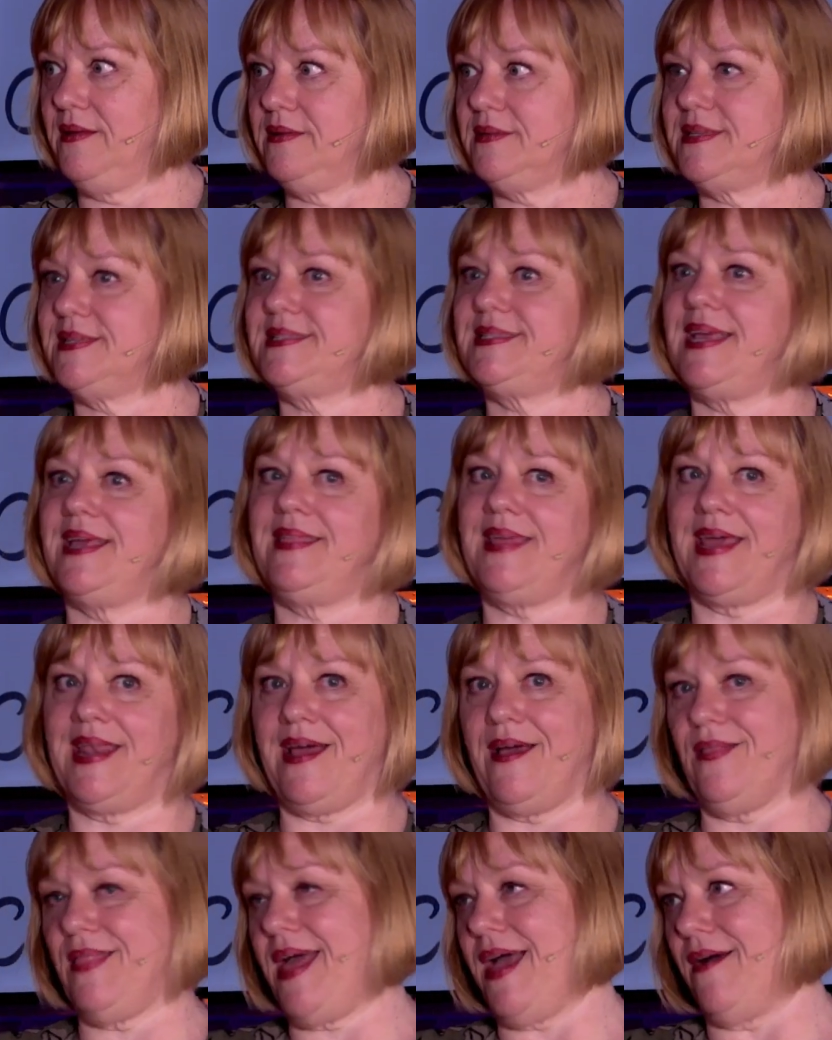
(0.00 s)
to say that
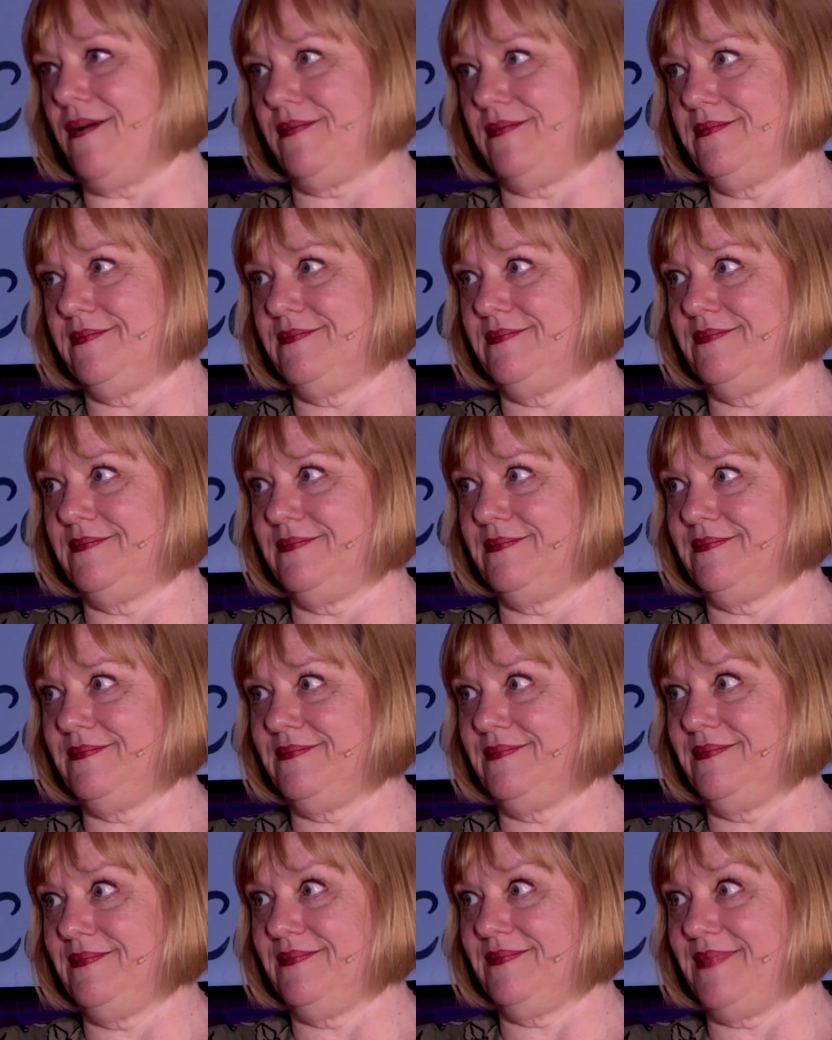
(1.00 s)
out loud,
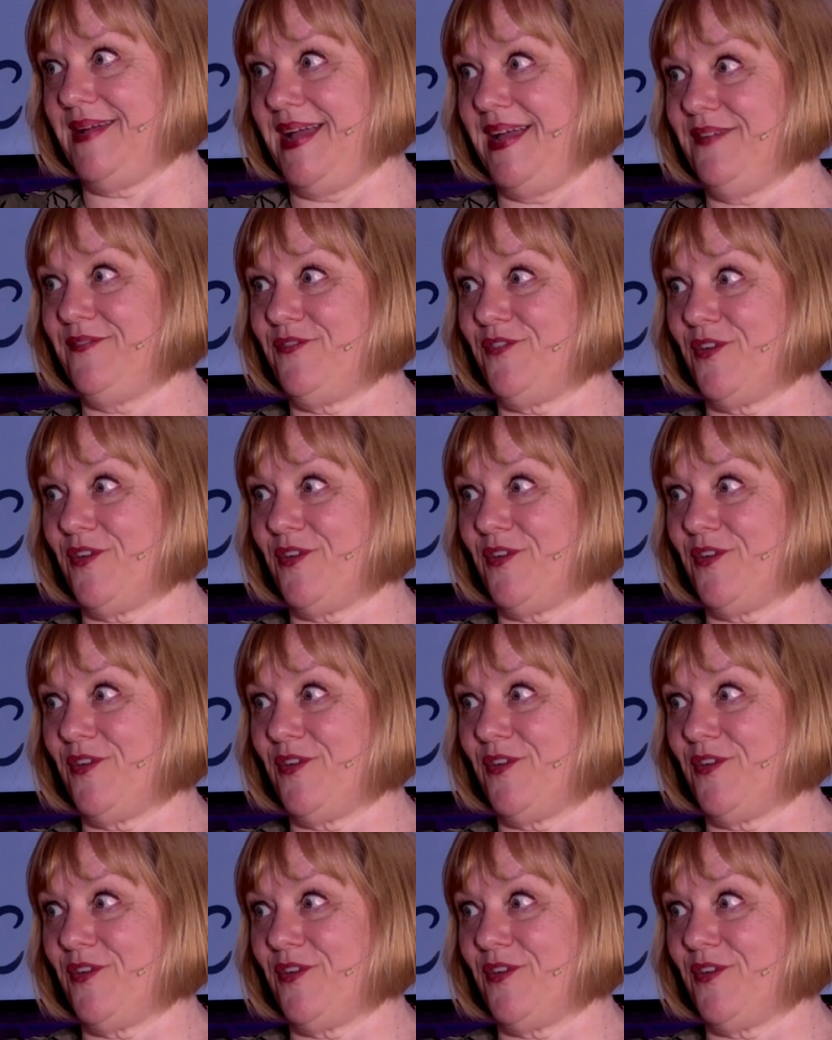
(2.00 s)
right?